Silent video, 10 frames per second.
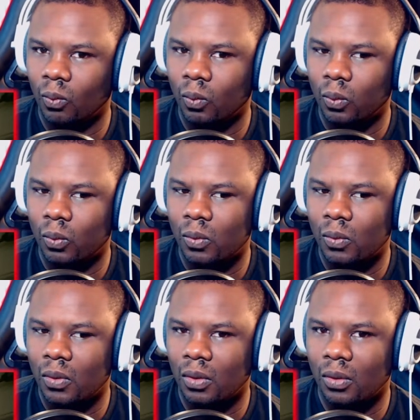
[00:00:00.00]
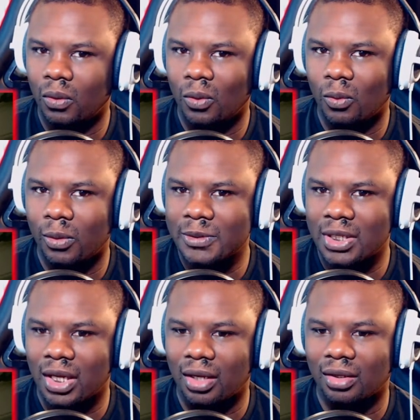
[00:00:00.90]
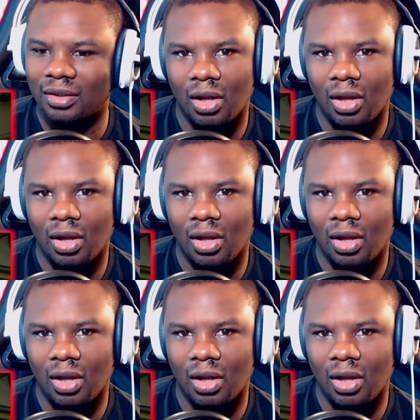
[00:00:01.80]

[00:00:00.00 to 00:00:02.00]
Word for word: Whoa, what was that?